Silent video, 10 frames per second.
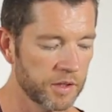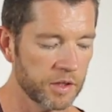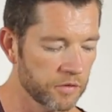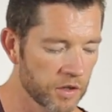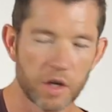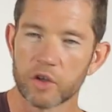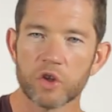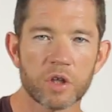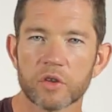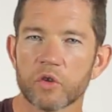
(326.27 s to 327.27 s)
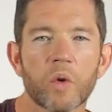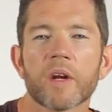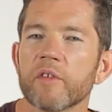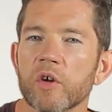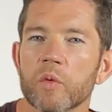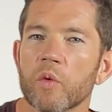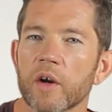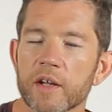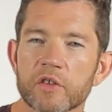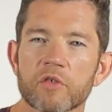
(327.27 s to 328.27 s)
But you, you can do whatever you want.